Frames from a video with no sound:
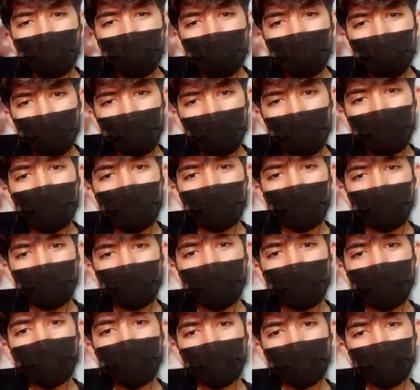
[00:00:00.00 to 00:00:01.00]

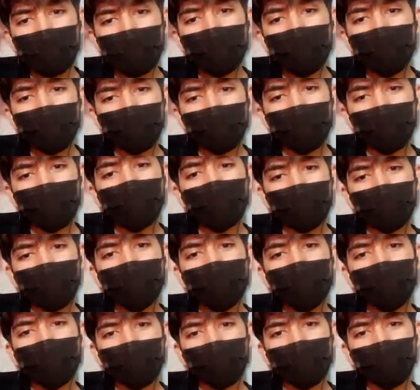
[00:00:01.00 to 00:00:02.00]
Yes. It's too bright. I
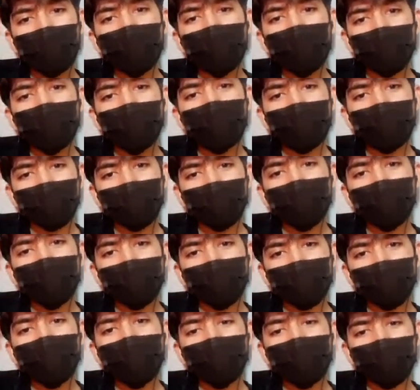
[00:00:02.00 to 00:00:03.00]
got it.
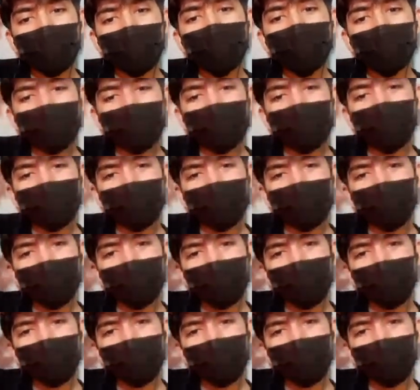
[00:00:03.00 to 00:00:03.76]
Hold on.